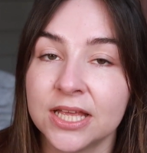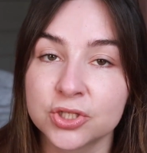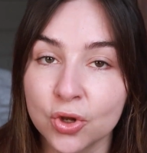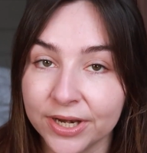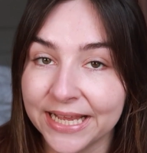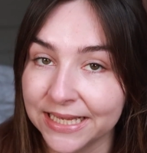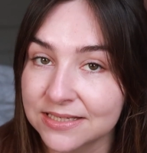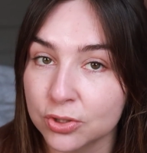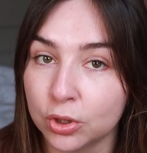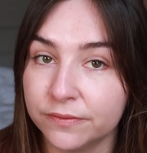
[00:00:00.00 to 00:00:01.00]
It's not an
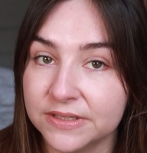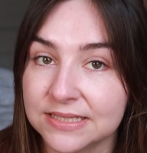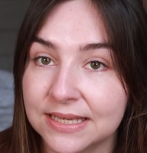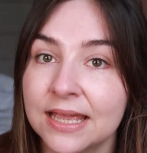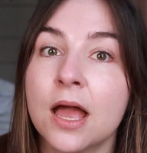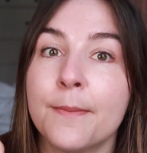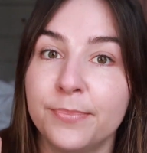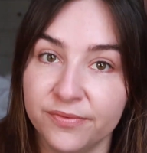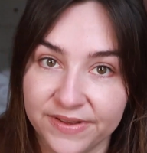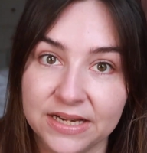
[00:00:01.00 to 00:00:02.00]
aerosol, obviously,
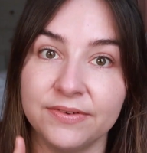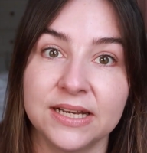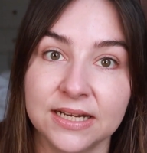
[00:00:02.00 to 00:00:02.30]
but very, very